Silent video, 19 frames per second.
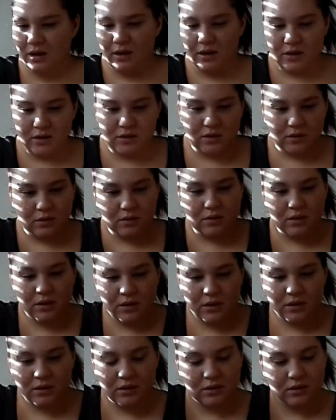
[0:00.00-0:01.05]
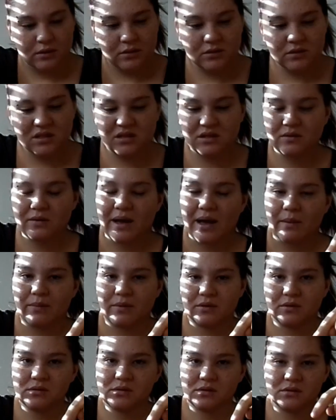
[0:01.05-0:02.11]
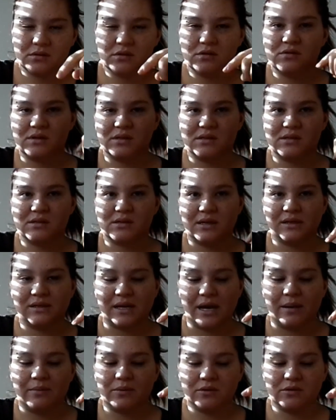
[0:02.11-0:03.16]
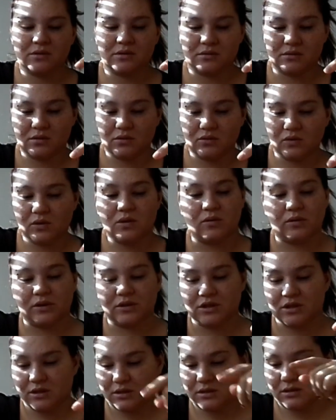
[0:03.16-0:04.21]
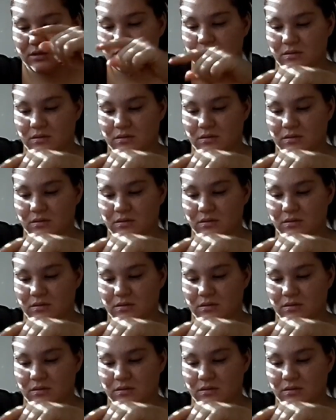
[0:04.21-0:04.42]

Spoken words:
So 2 apples, 2 decent sized apples, 3 oranges,